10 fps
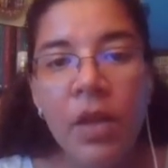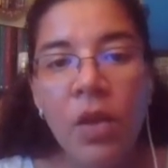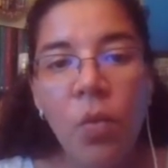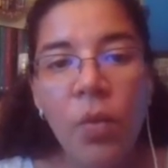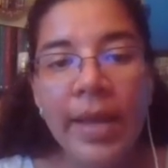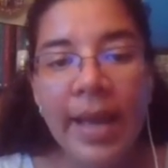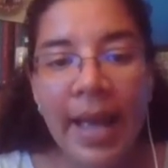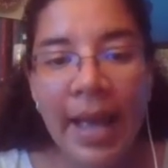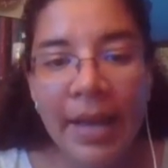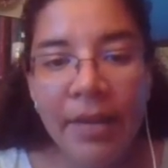we
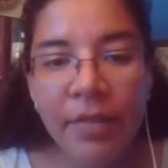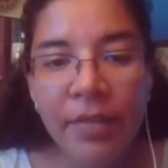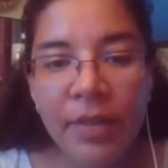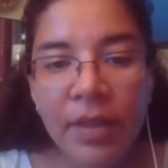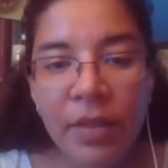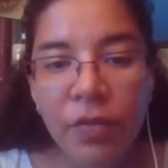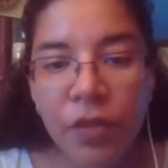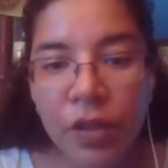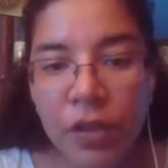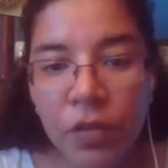have the
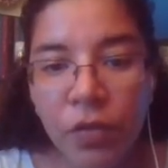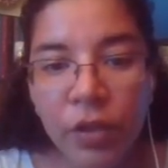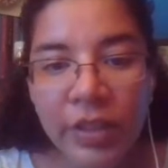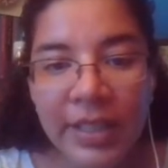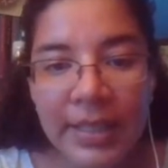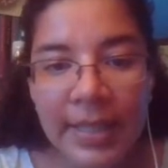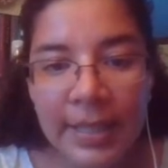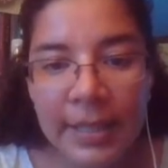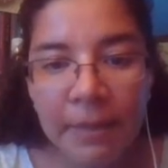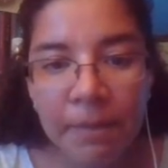first 14
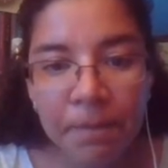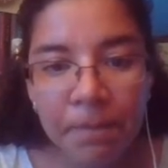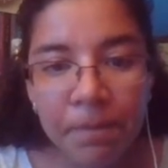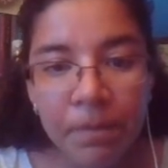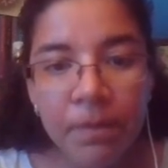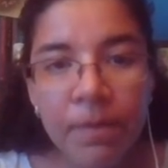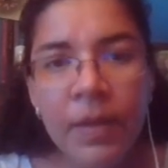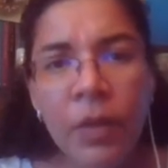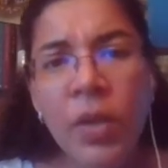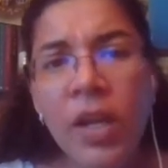days.
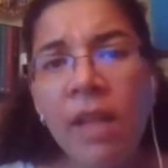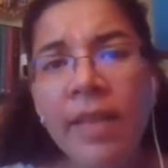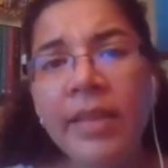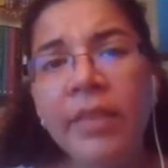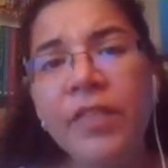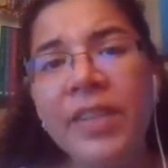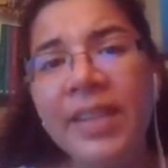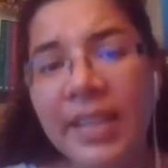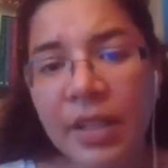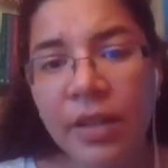We call that the
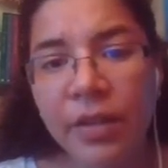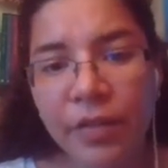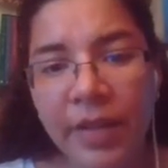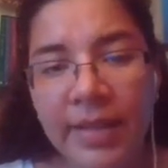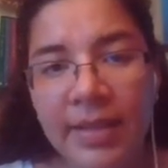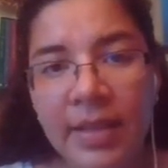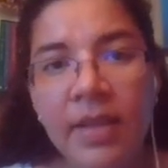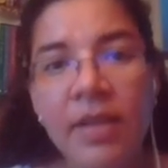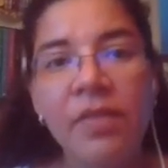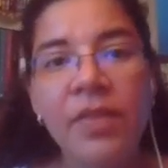follicular phase.
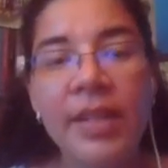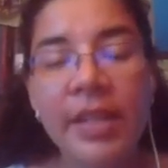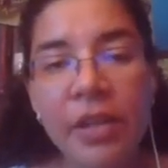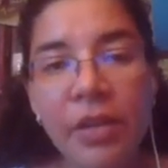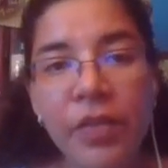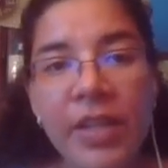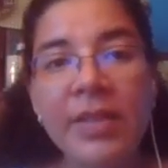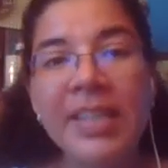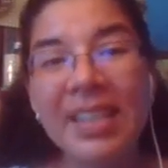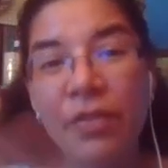Follicular phase
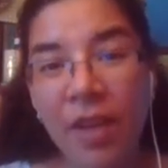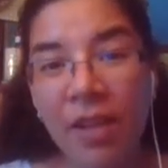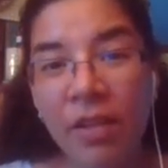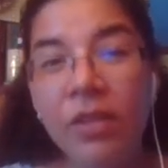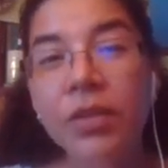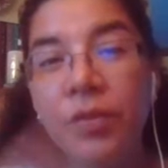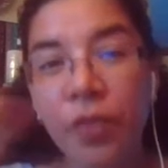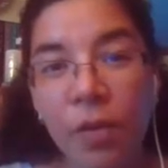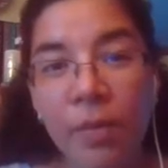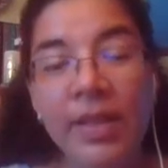because a follicle is
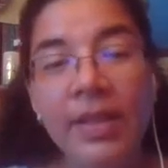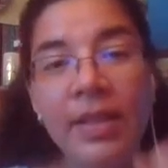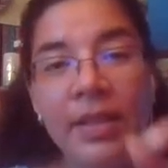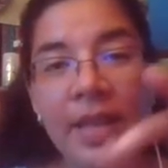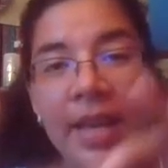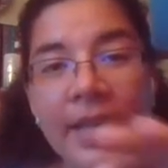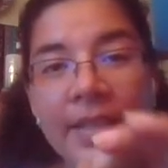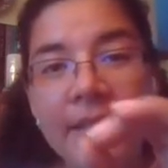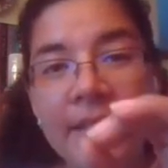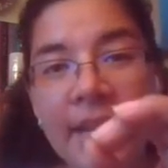forming. The egg is
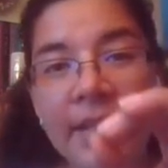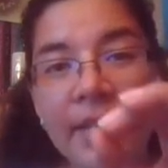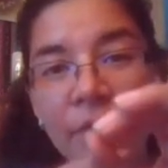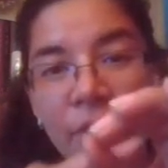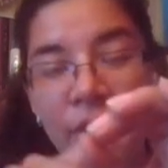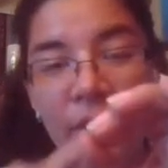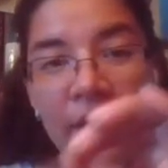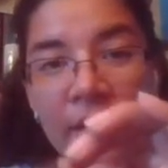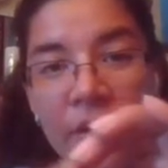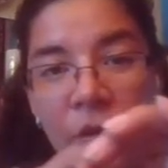inside with
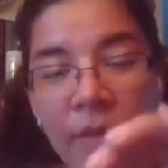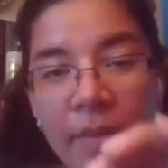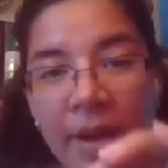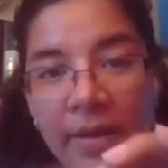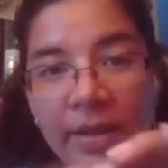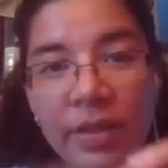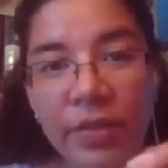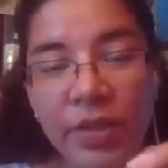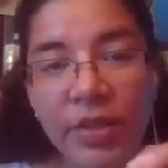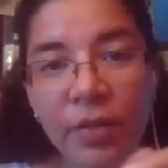undergoing meiotic
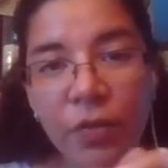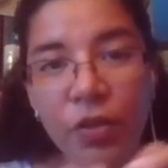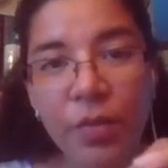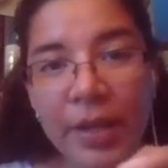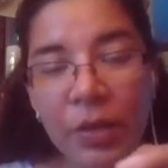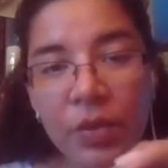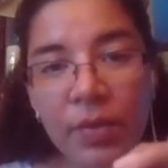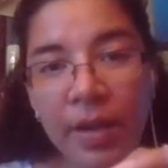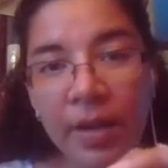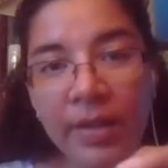division, the first
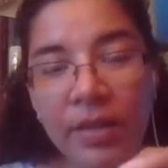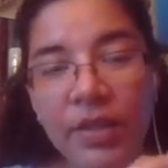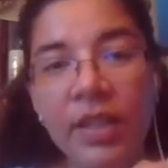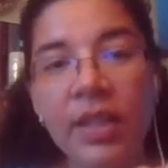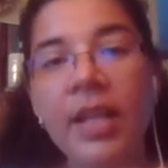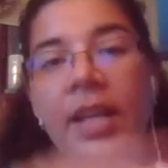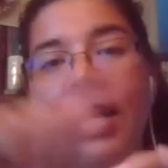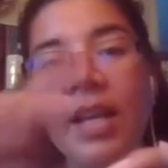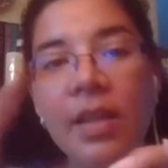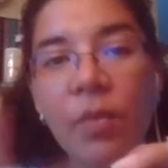meiotic division,
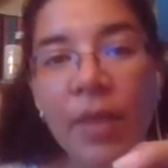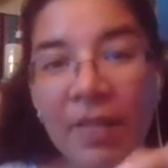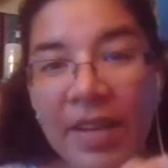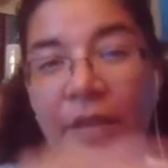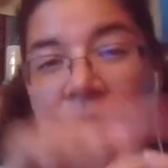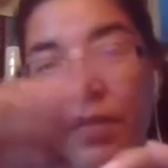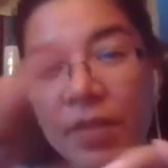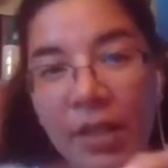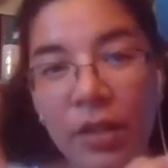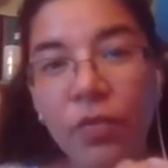and then we have layers of
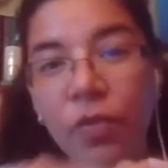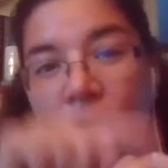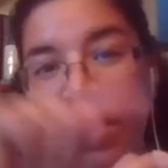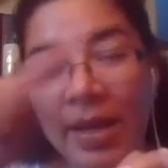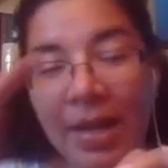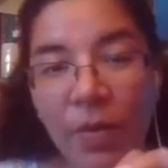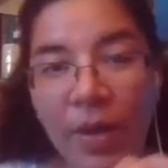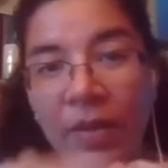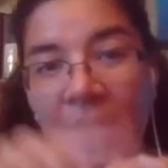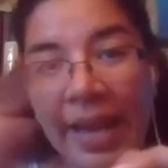cells forming
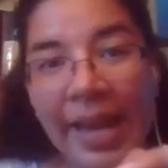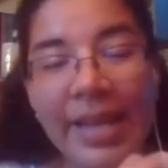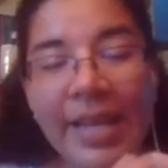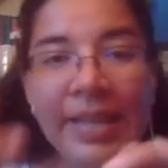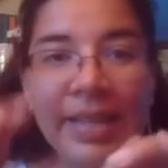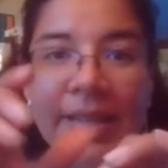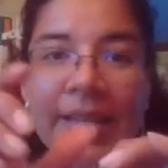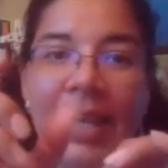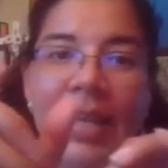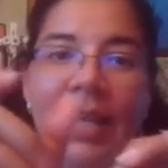around the egg, and then
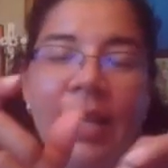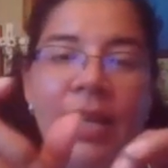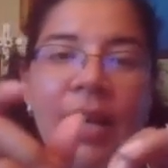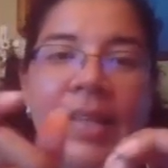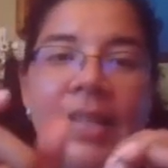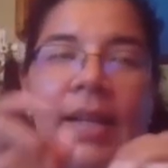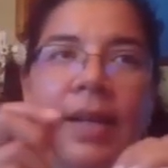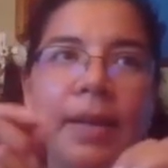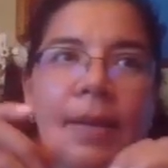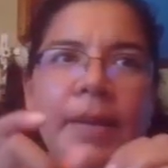a
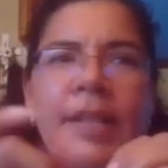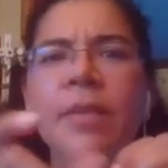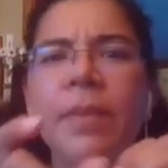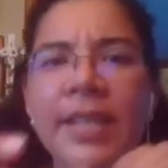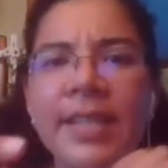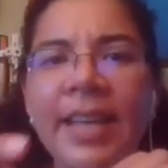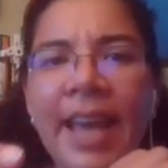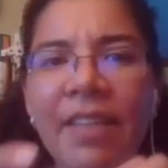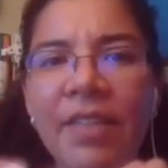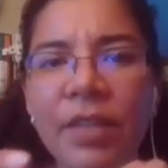space, a
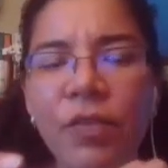cavity,